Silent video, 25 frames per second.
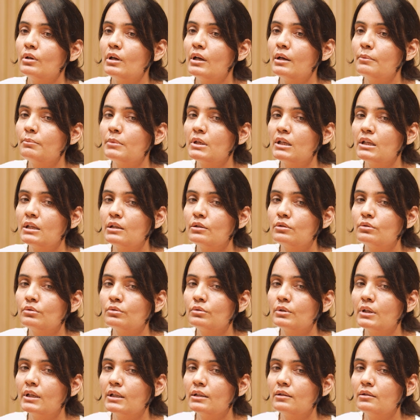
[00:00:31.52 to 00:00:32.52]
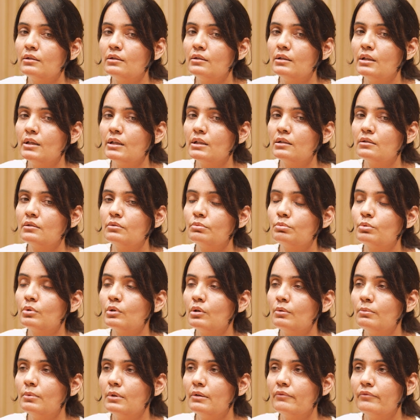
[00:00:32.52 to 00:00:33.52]
I'm here to get that
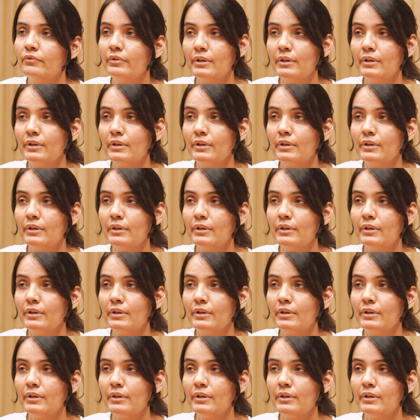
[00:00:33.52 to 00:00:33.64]
problem